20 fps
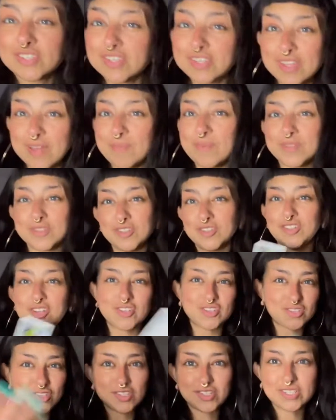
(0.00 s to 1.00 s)
to them isn't
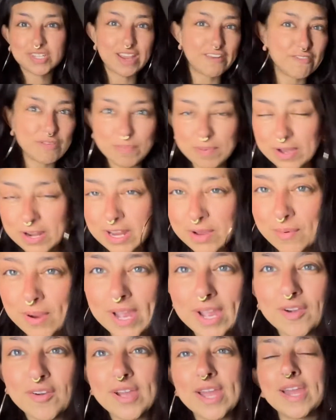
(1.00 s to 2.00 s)
justice to everybody,
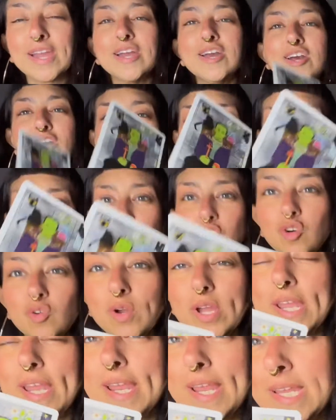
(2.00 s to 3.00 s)
right? Okay, so
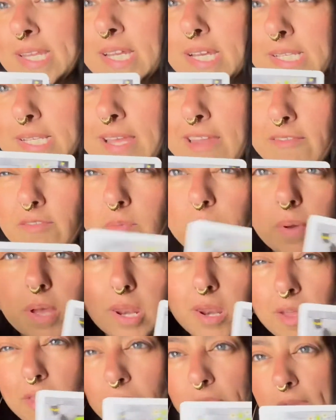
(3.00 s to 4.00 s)
it does kind of
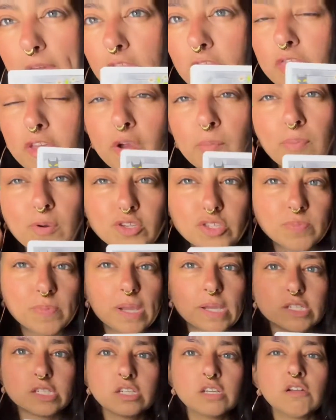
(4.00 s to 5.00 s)
depend on like their
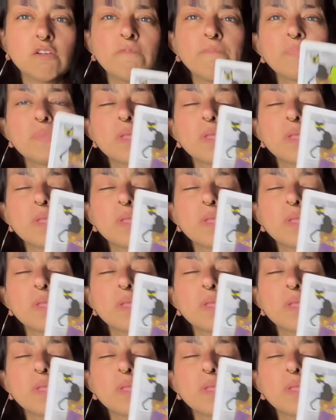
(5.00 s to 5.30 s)
perspective.